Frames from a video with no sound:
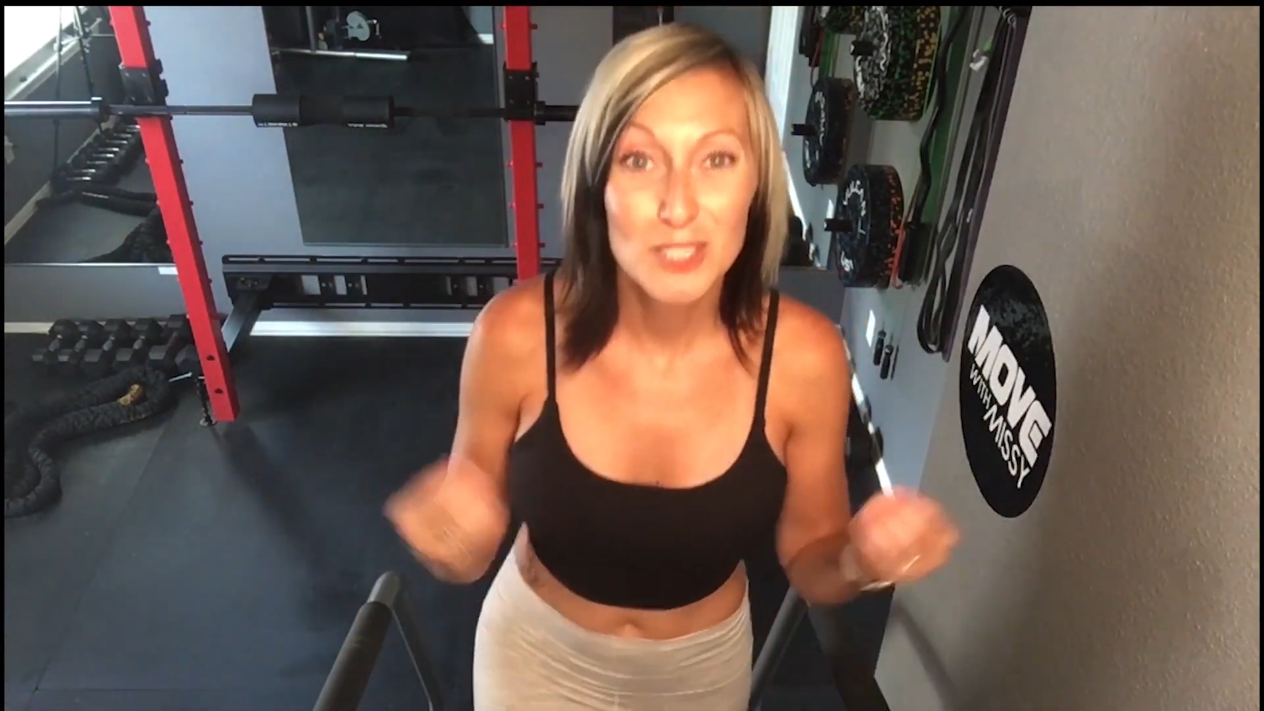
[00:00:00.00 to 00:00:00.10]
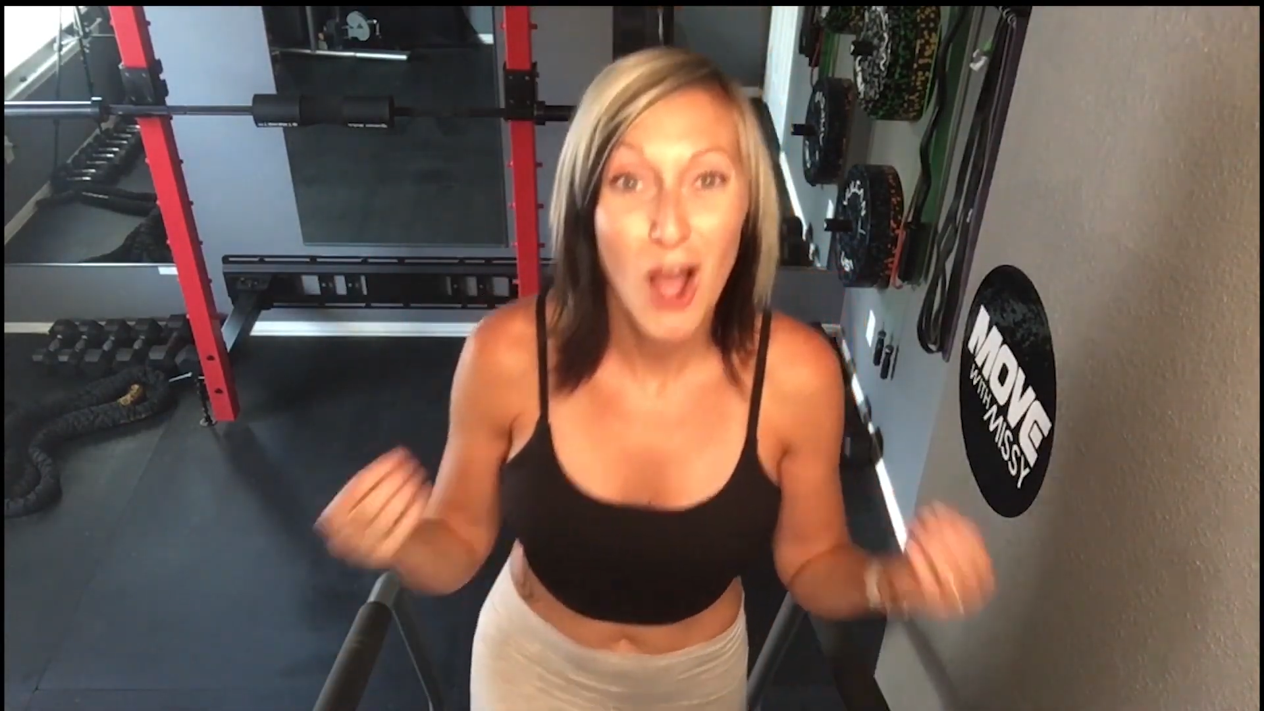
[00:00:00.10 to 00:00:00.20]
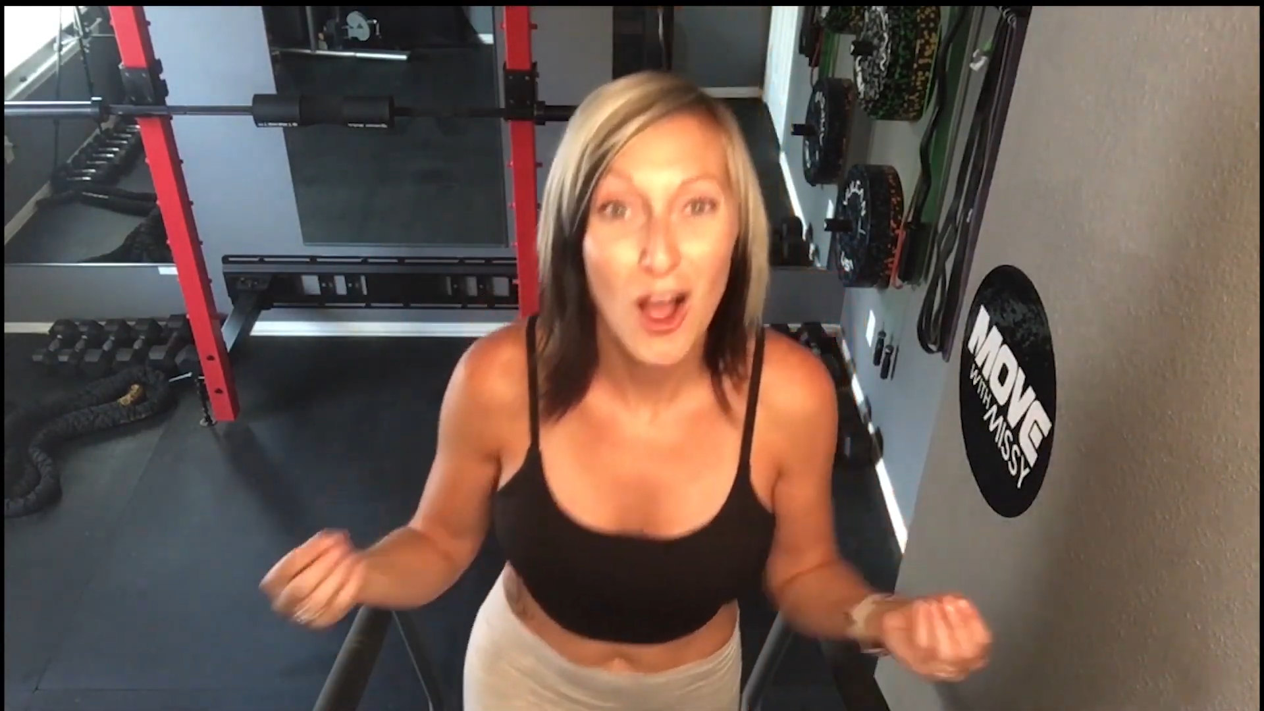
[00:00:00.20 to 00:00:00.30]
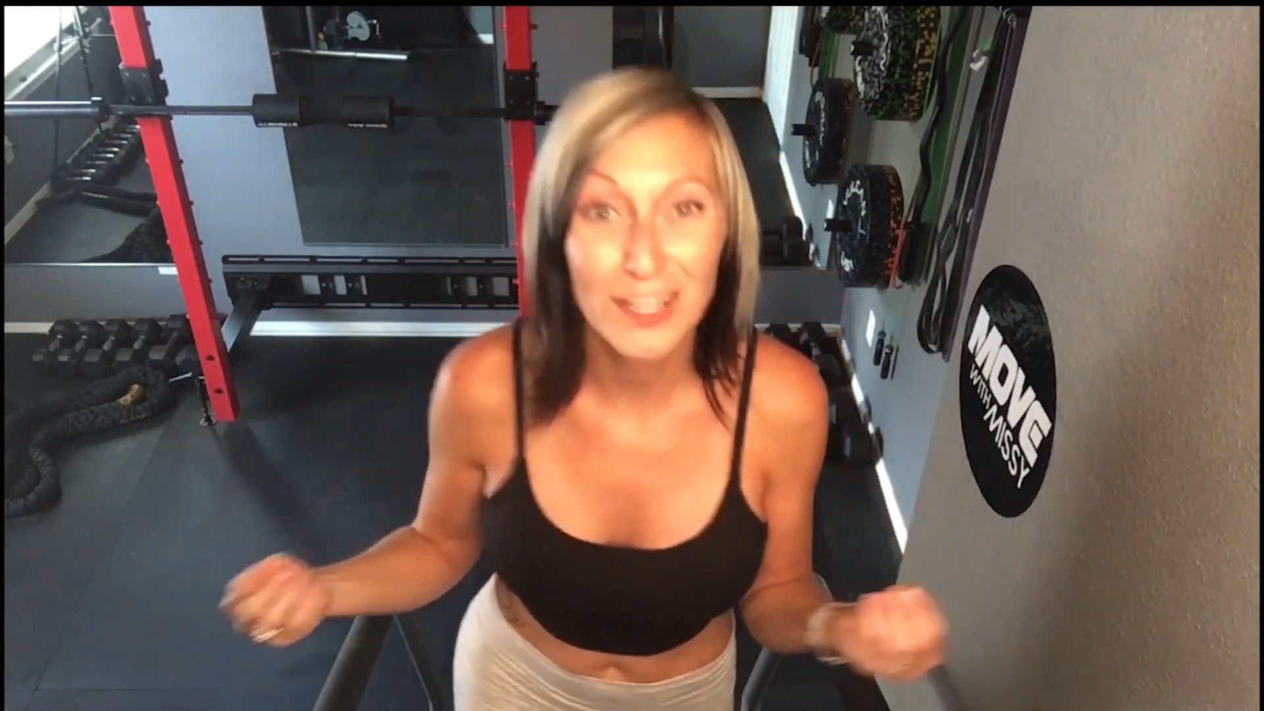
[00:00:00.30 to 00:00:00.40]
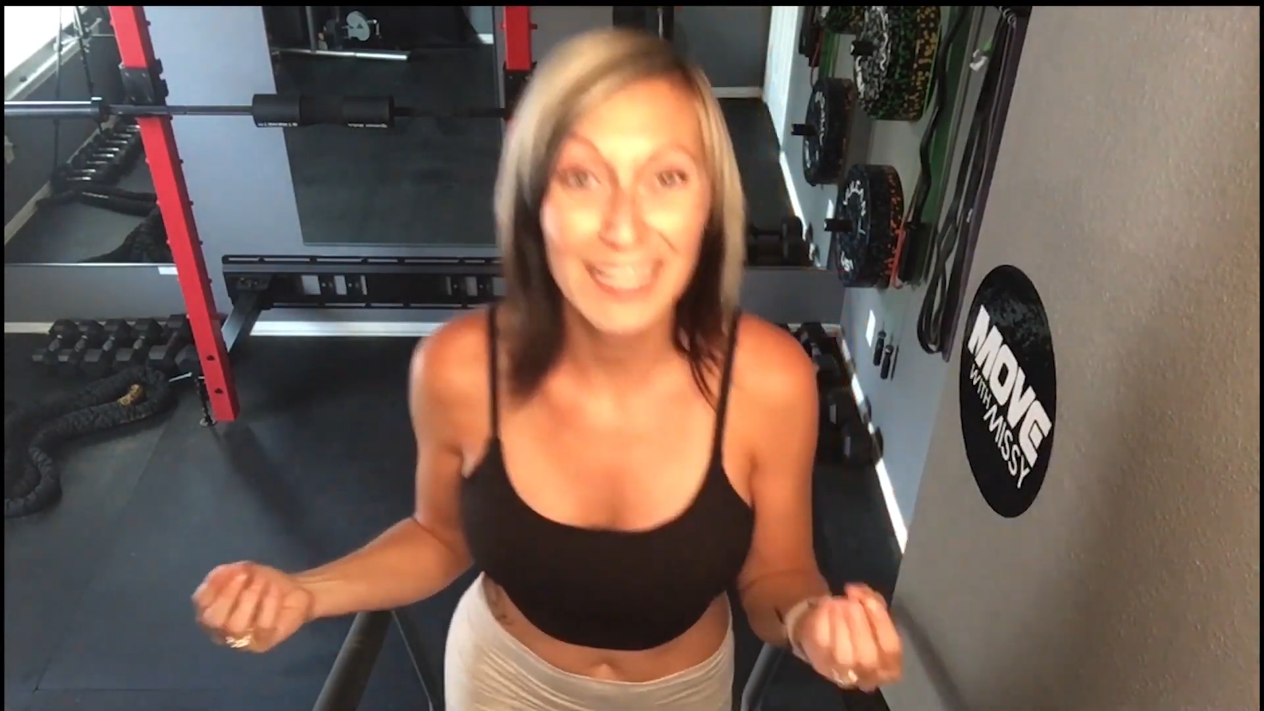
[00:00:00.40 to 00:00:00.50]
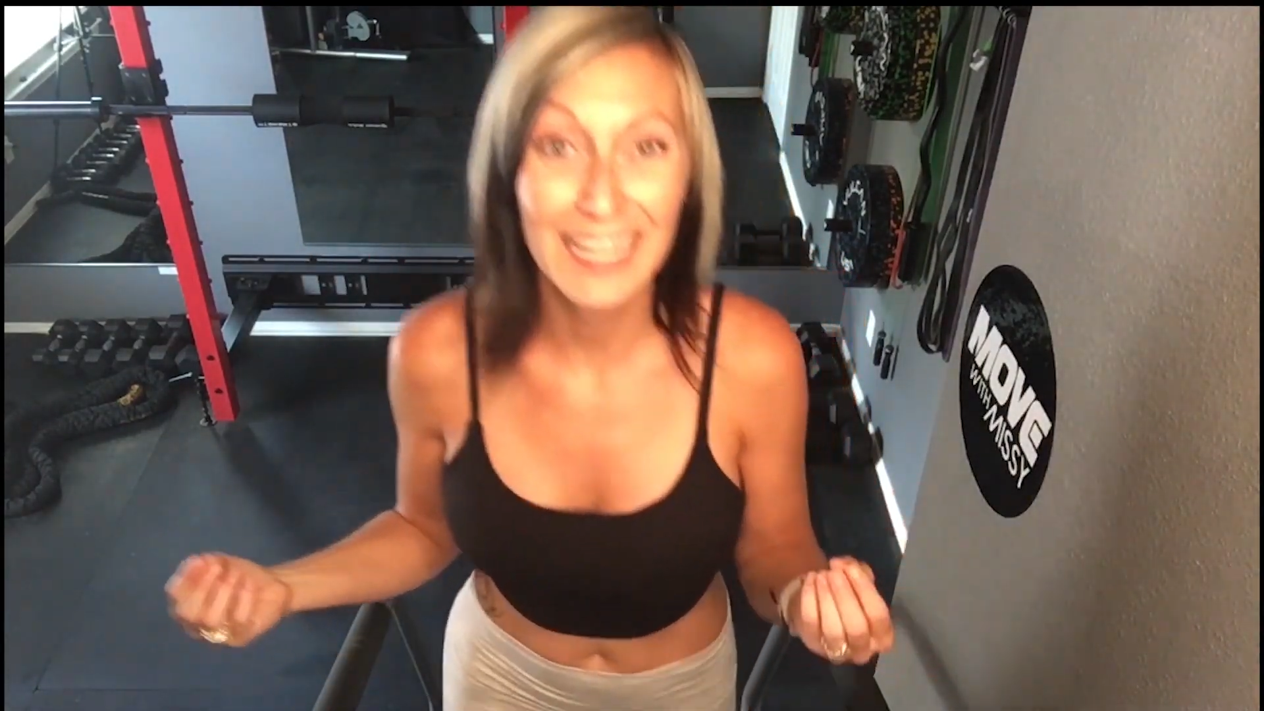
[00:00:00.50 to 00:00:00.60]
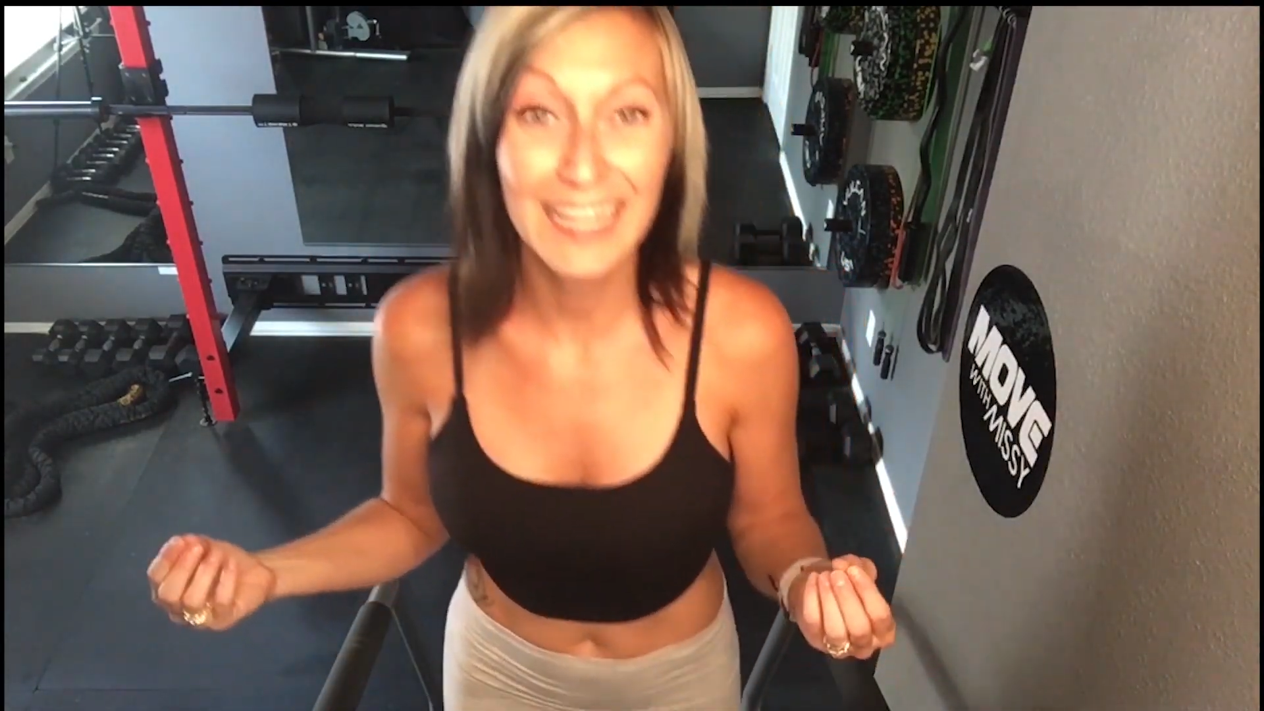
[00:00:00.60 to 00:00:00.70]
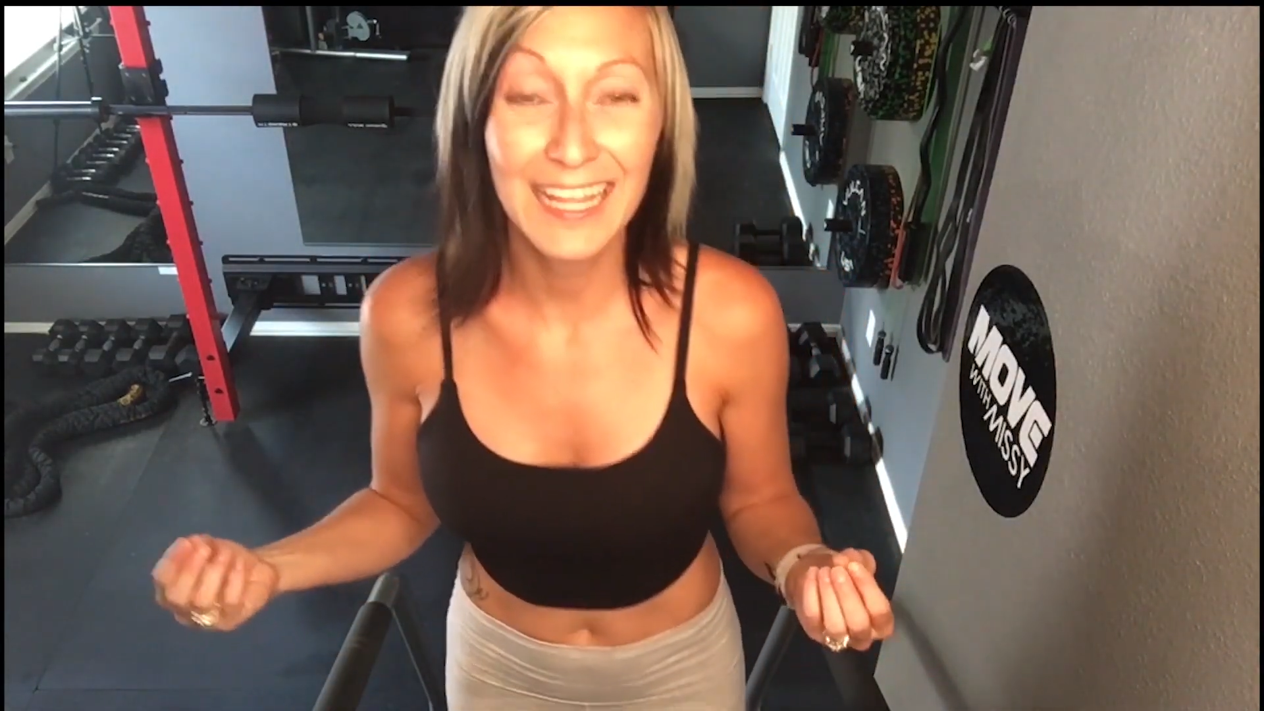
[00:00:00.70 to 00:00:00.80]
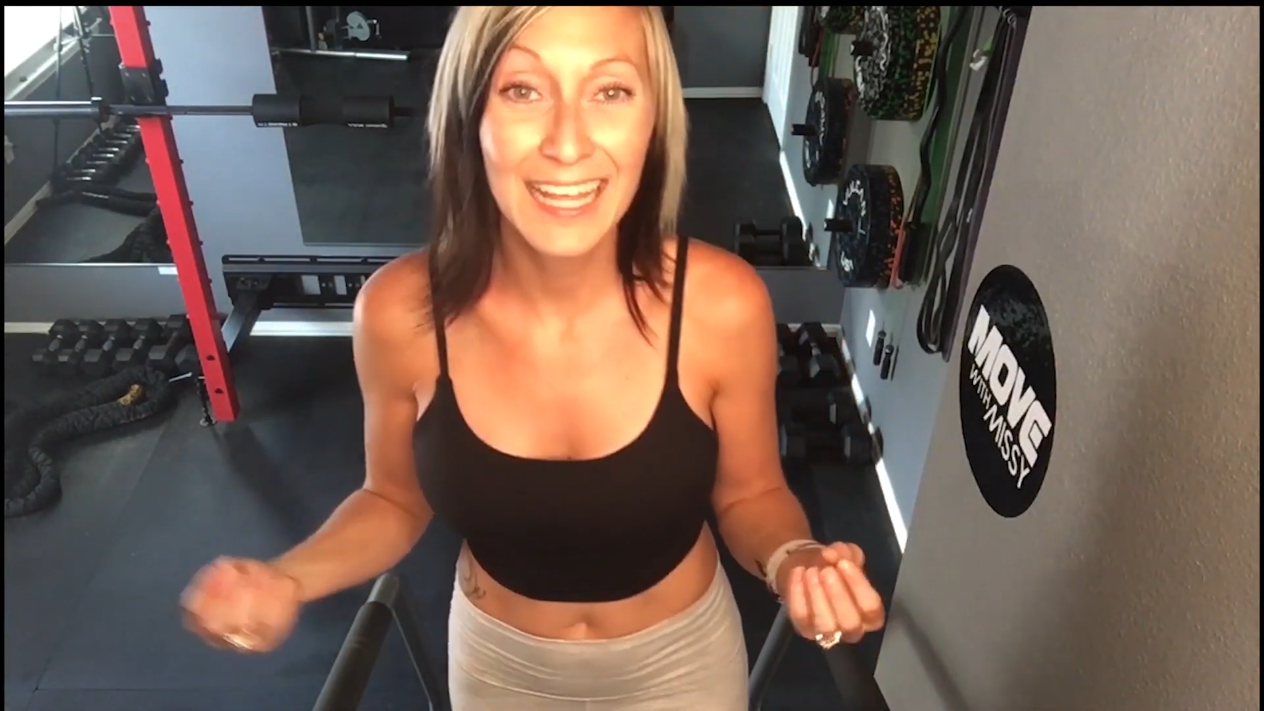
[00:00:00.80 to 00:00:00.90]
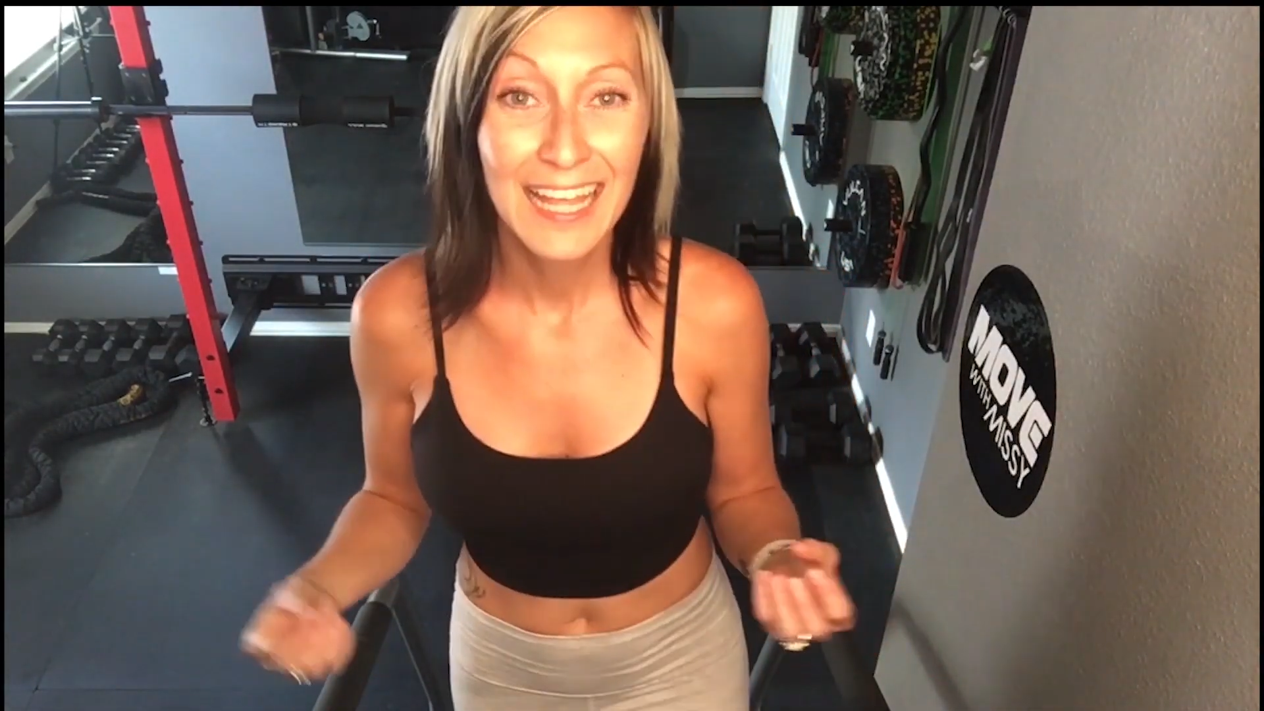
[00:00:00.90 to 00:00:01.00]

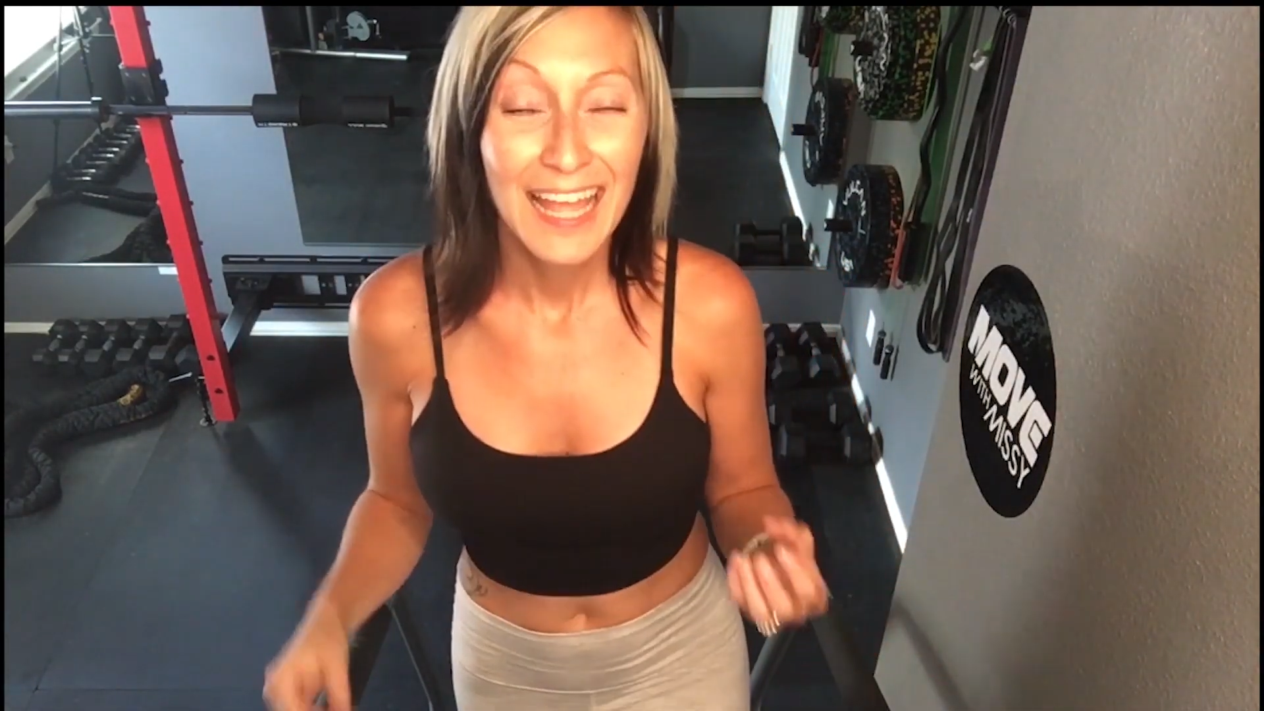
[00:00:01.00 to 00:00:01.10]
talking